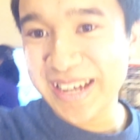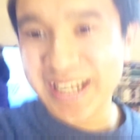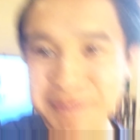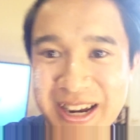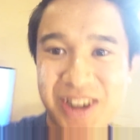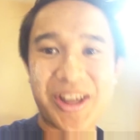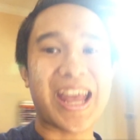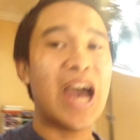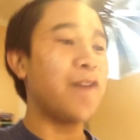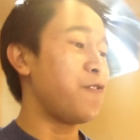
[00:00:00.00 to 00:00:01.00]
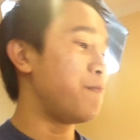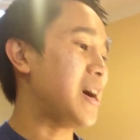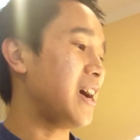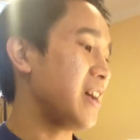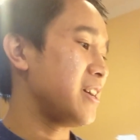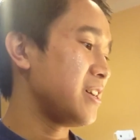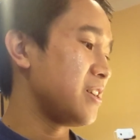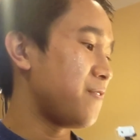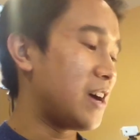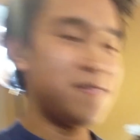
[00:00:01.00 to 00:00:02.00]
I spit out like half of my
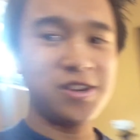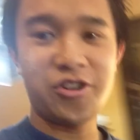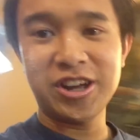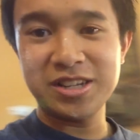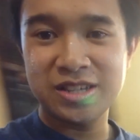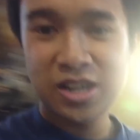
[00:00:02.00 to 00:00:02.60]
5 donuts.